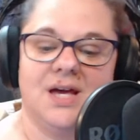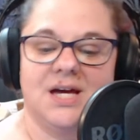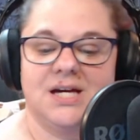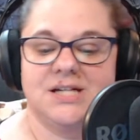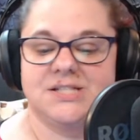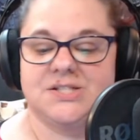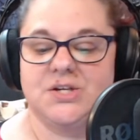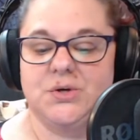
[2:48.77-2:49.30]

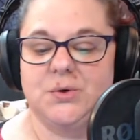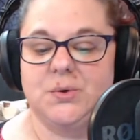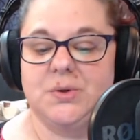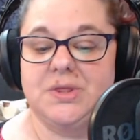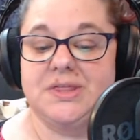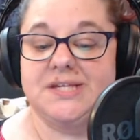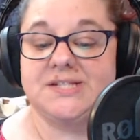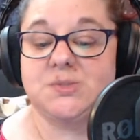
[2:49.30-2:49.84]
So
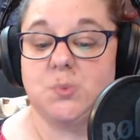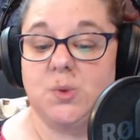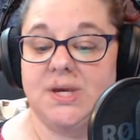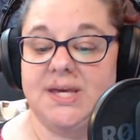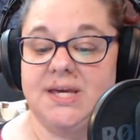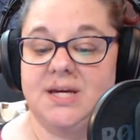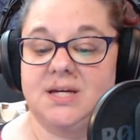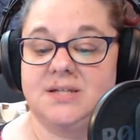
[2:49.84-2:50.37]
this
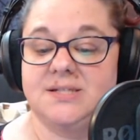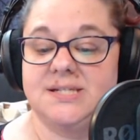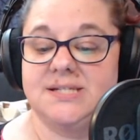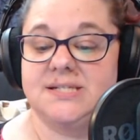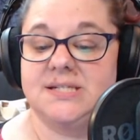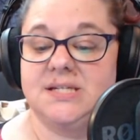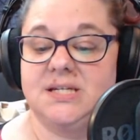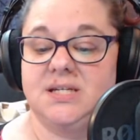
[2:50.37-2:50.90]
week,
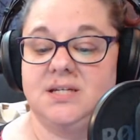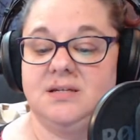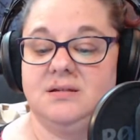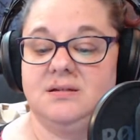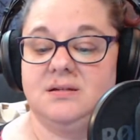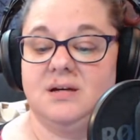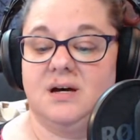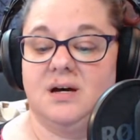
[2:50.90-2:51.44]
Disney
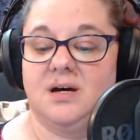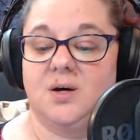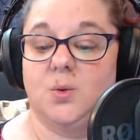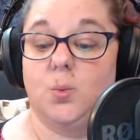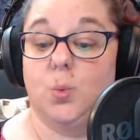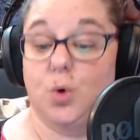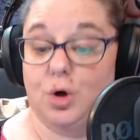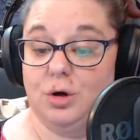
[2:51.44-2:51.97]

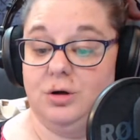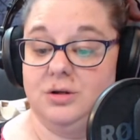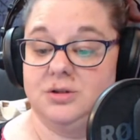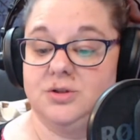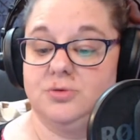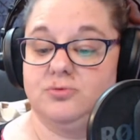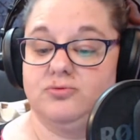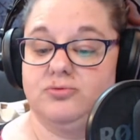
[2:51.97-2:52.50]
World
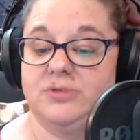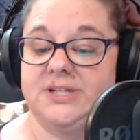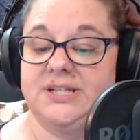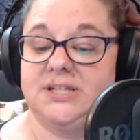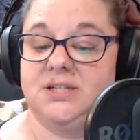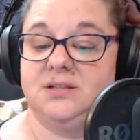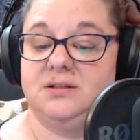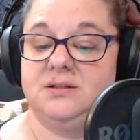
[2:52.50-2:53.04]

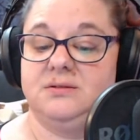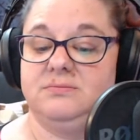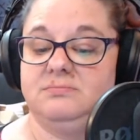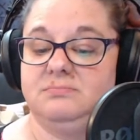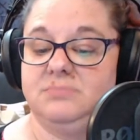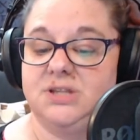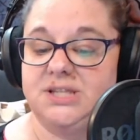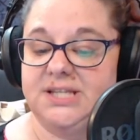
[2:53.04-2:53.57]

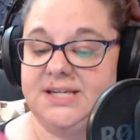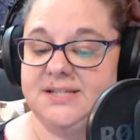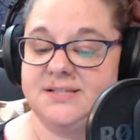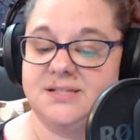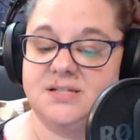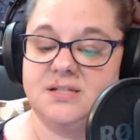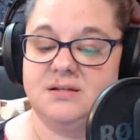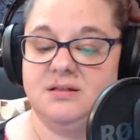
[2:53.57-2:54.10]

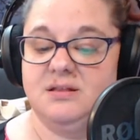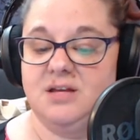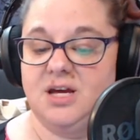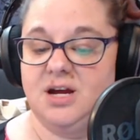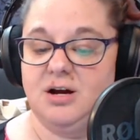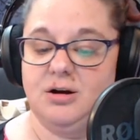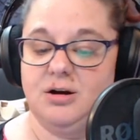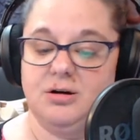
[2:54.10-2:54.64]
released
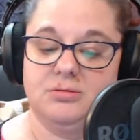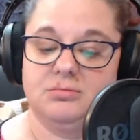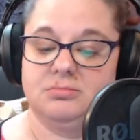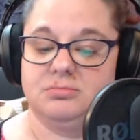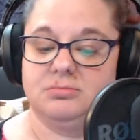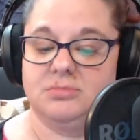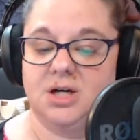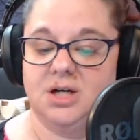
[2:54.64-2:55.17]
their
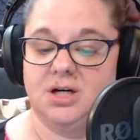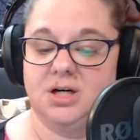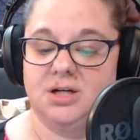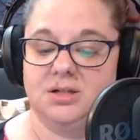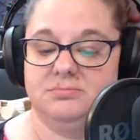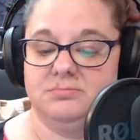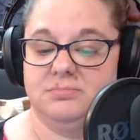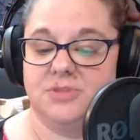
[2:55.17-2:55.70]

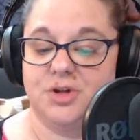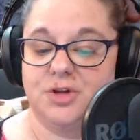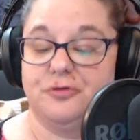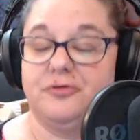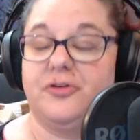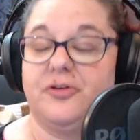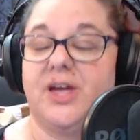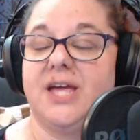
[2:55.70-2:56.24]

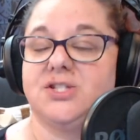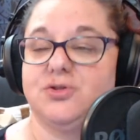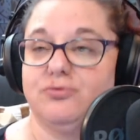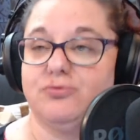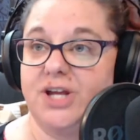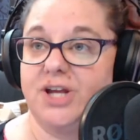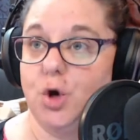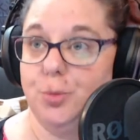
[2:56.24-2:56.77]
phased
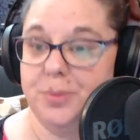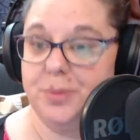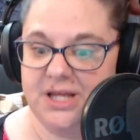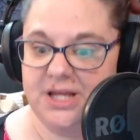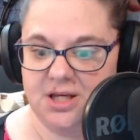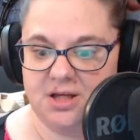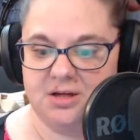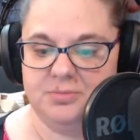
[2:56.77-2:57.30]

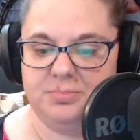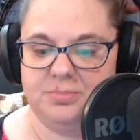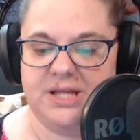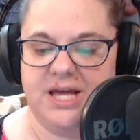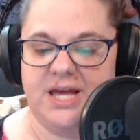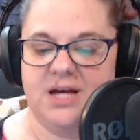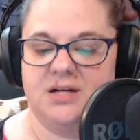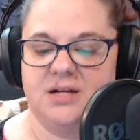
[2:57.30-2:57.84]
reopening
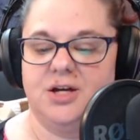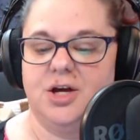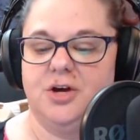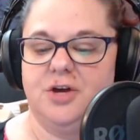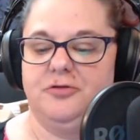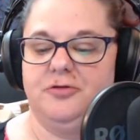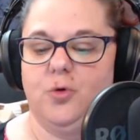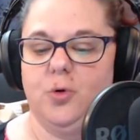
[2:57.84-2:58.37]
plan
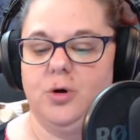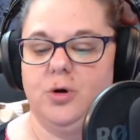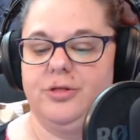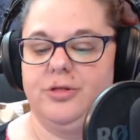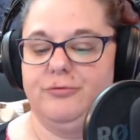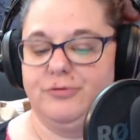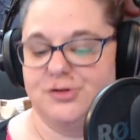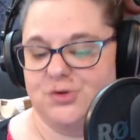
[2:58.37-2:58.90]
for the
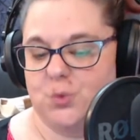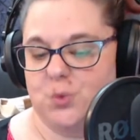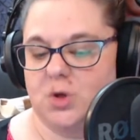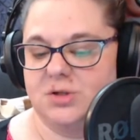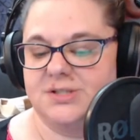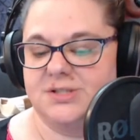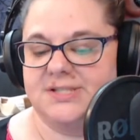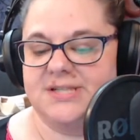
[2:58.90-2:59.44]

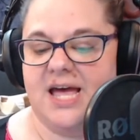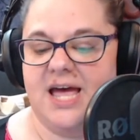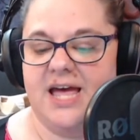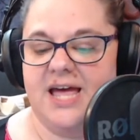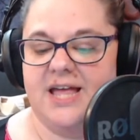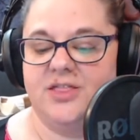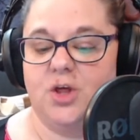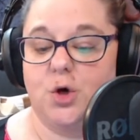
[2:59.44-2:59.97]
resorts
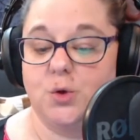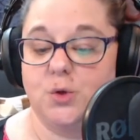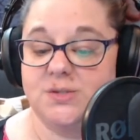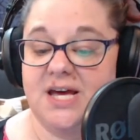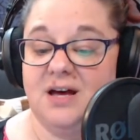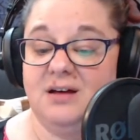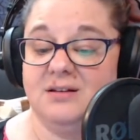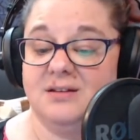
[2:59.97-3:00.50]
and the
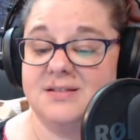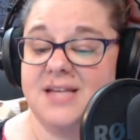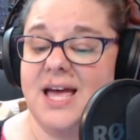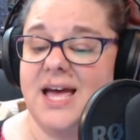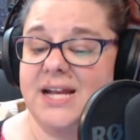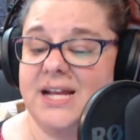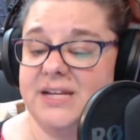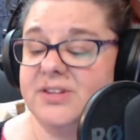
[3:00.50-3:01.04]
hotels, and
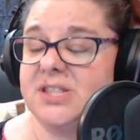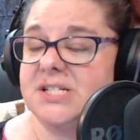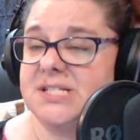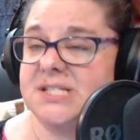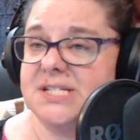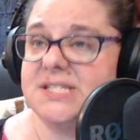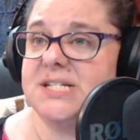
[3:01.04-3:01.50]
even the Disney